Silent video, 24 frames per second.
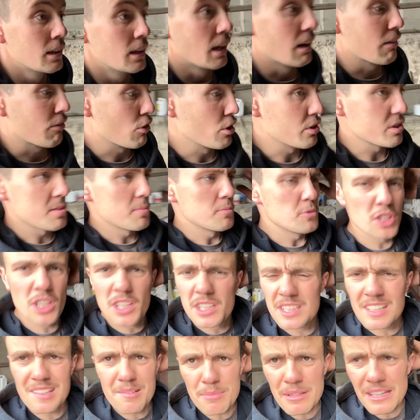I've got some
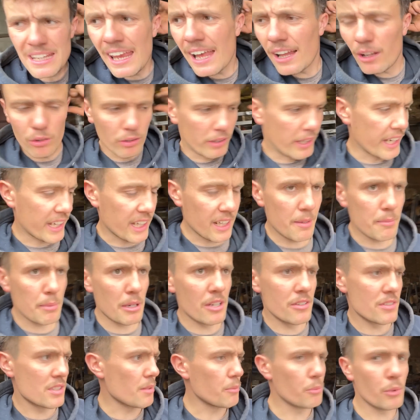JCB yellow kicking
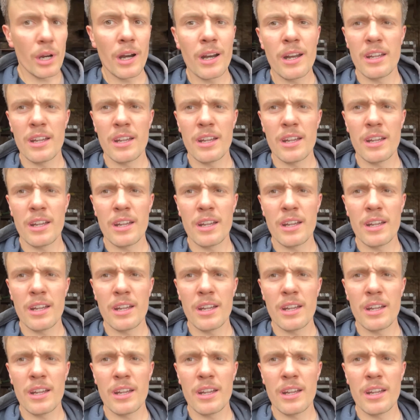about somewhere.